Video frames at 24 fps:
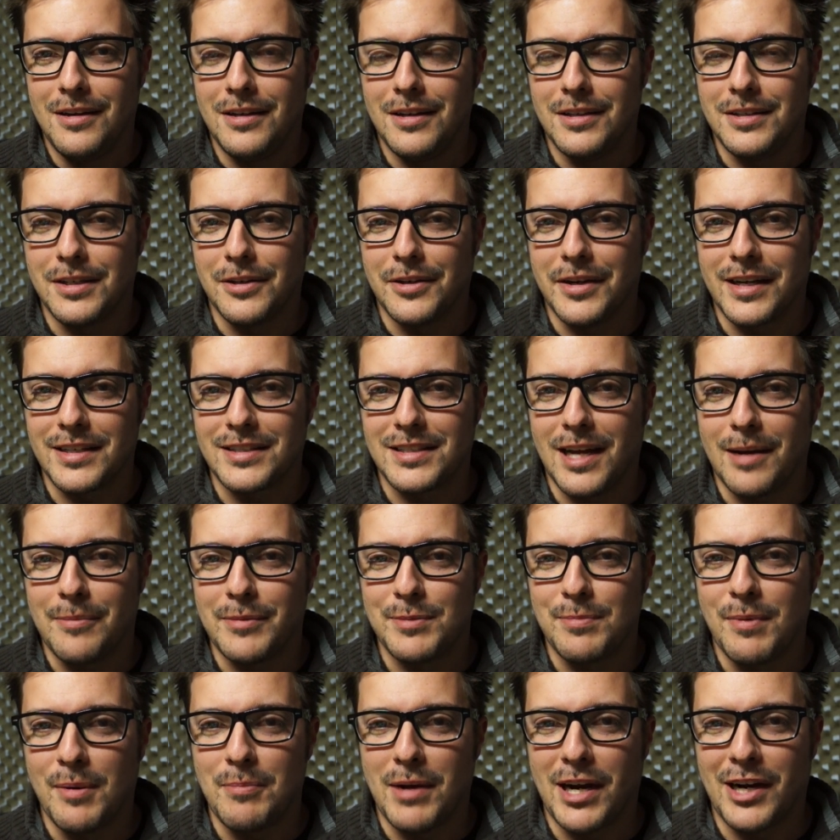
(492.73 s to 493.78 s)
Until next time,
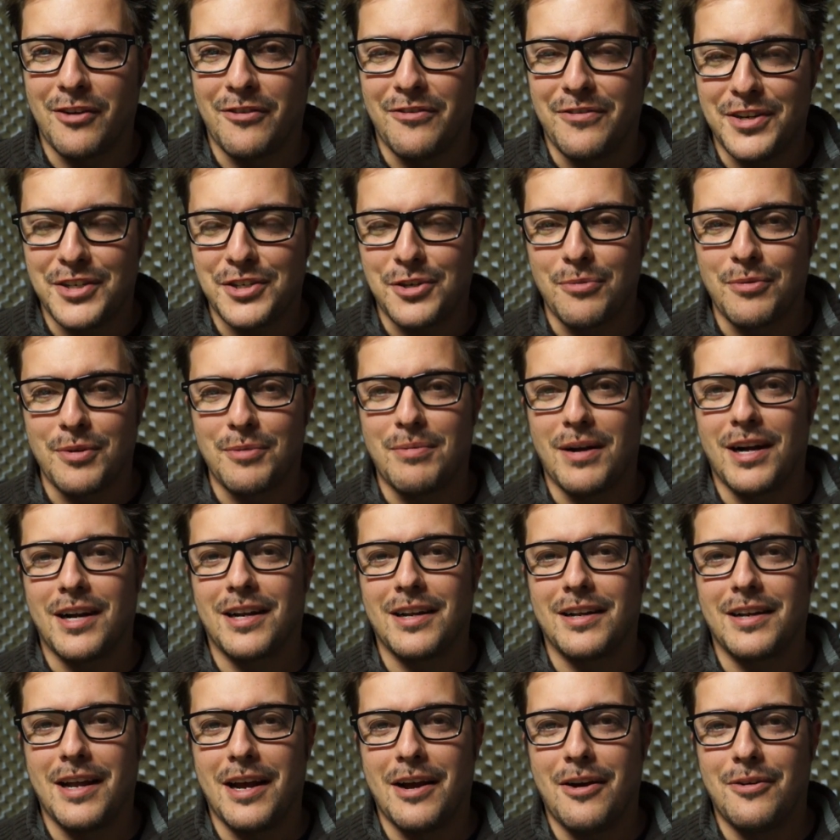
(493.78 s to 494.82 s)
it's been Michael Fisher with
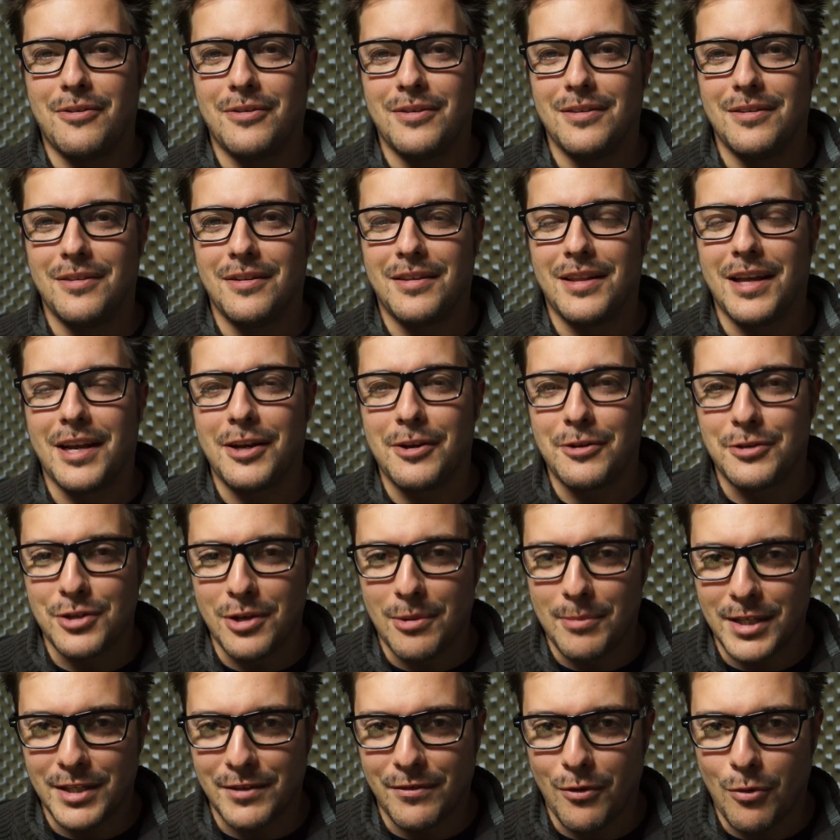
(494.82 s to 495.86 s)
Pocket Now. Thank you
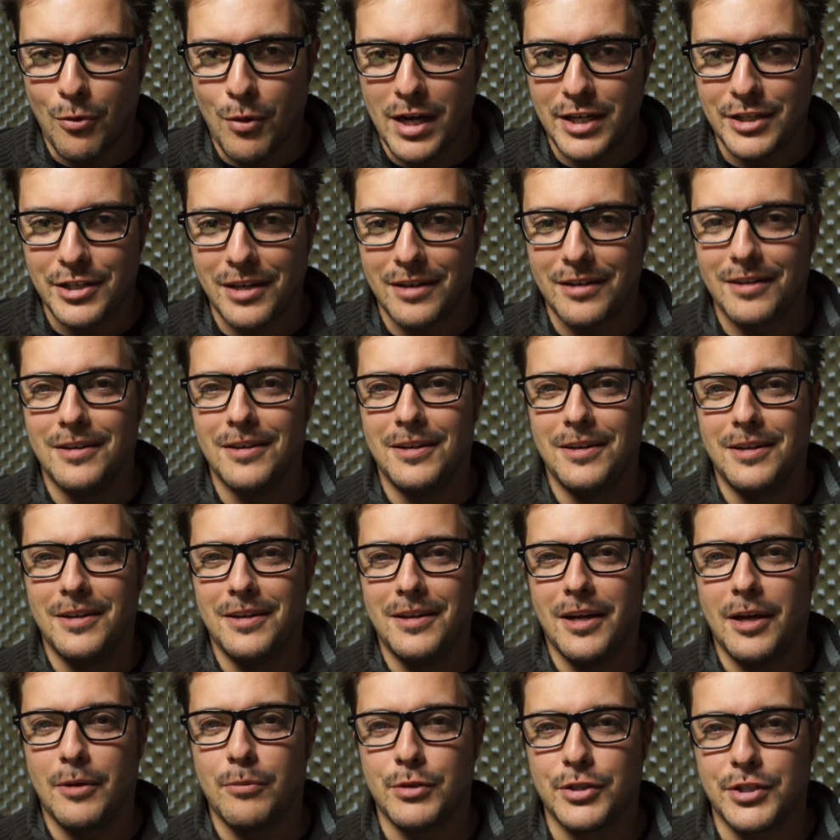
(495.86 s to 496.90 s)
so much for watching,
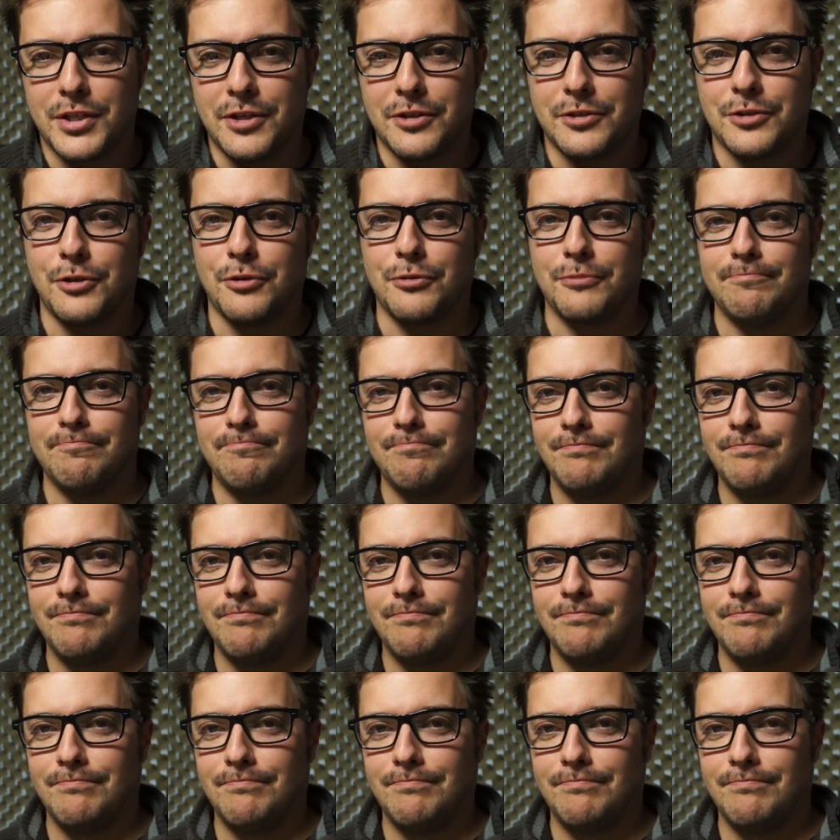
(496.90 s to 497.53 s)
and we'll see you soon.